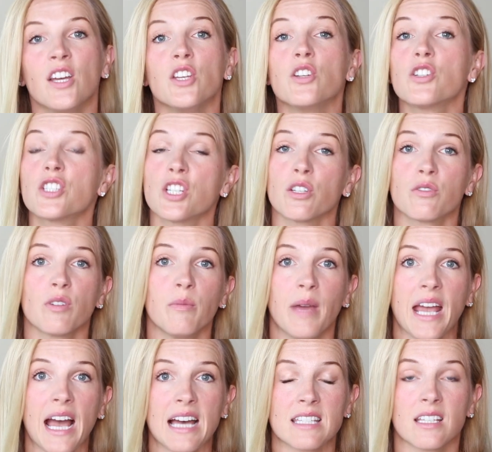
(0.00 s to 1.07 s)
Your children may
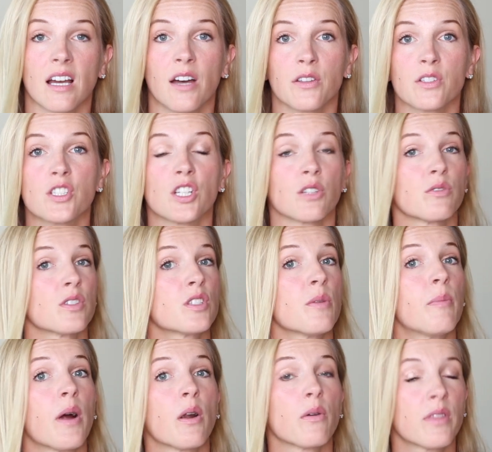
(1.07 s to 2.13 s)
ask other children to
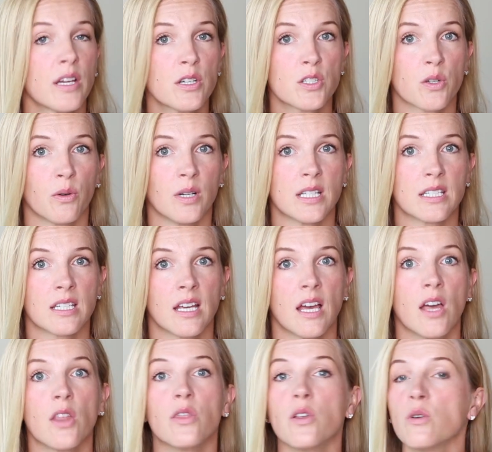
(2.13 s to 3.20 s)
borrow their toys.
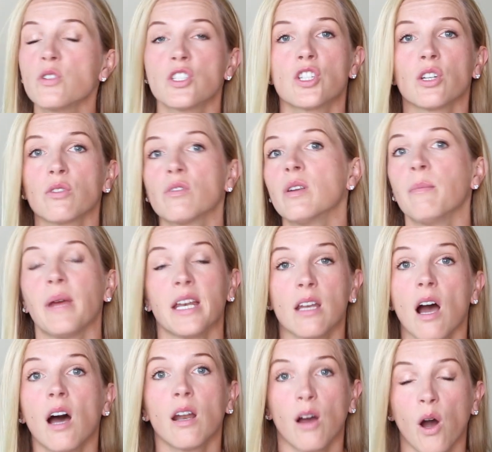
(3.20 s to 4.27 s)
Those children may
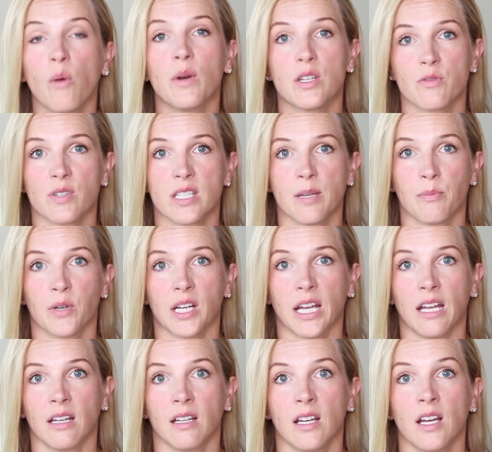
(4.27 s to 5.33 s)
not always
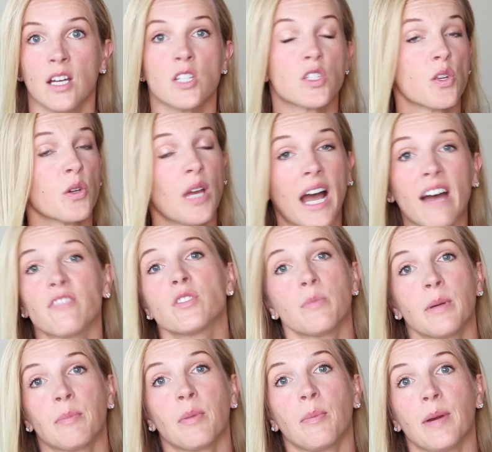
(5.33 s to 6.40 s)
reciprocate, so you have to
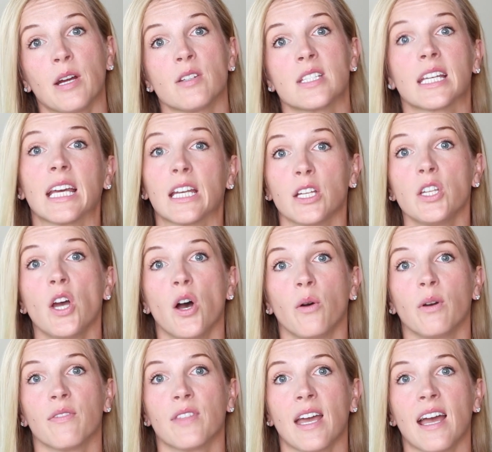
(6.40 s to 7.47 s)
be prepared to get a no
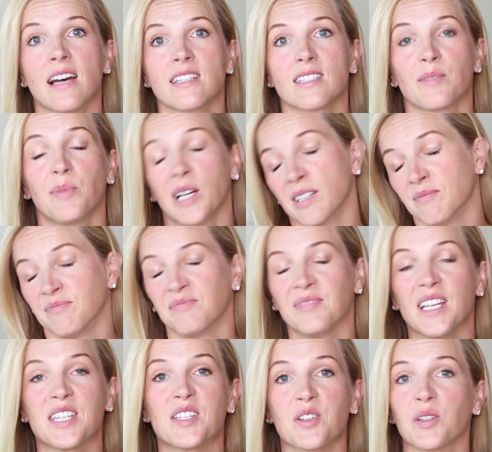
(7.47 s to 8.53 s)
if they ask, but
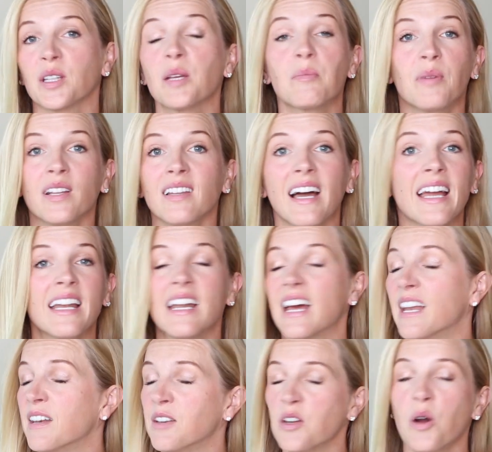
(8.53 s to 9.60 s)
it's certainly polite
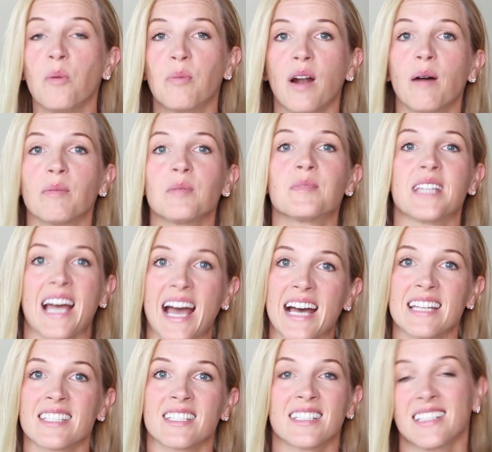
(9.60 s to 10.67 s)
and no problem to
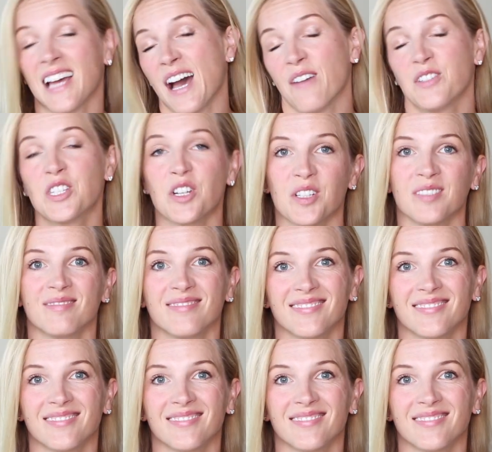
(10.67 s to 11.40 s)
ask to have a turn.